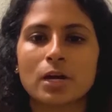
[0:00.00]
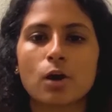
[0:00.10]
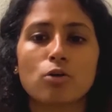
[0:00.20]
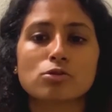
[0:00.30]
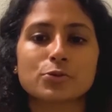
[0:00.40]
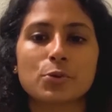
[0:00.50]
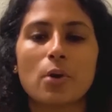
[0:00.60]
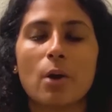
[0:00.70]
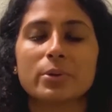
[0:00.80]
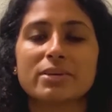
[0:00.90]
Also,
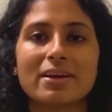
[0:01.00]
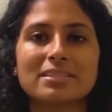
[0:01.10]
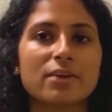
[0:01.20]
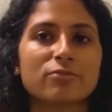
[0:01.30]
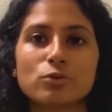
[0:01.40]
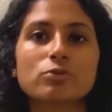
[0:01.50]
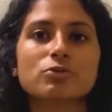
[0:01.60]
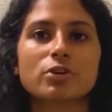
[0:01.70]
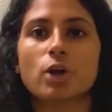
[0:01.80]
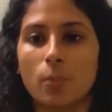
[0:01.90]
our events have no
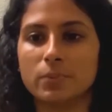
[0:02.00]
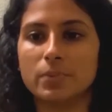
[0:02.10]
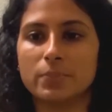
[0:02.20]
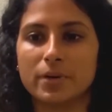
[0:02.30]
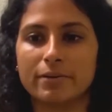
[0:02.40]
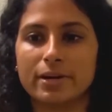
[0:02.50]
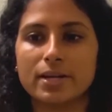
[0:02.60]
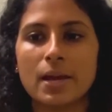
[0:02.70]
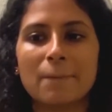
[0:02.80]
strict commitment period,